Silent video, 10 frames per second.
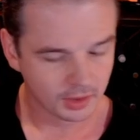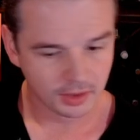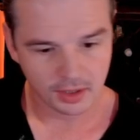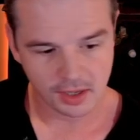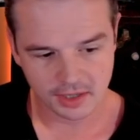
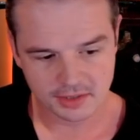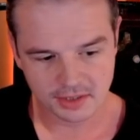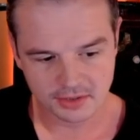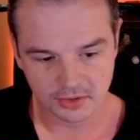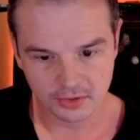It has
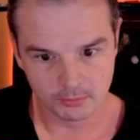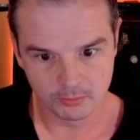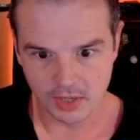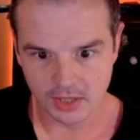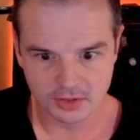other
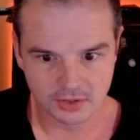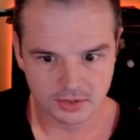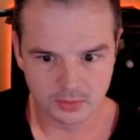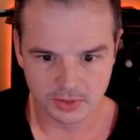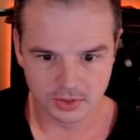
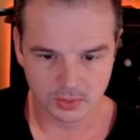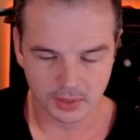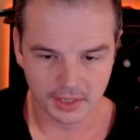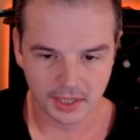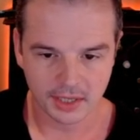niches which are
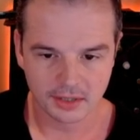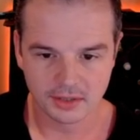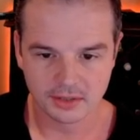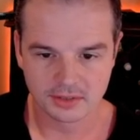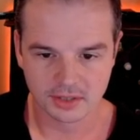quite
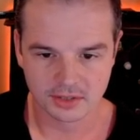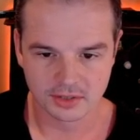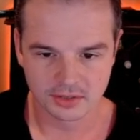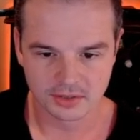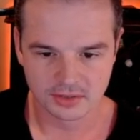handy, such
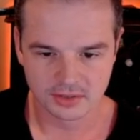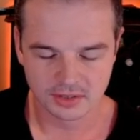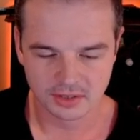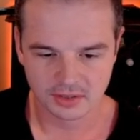as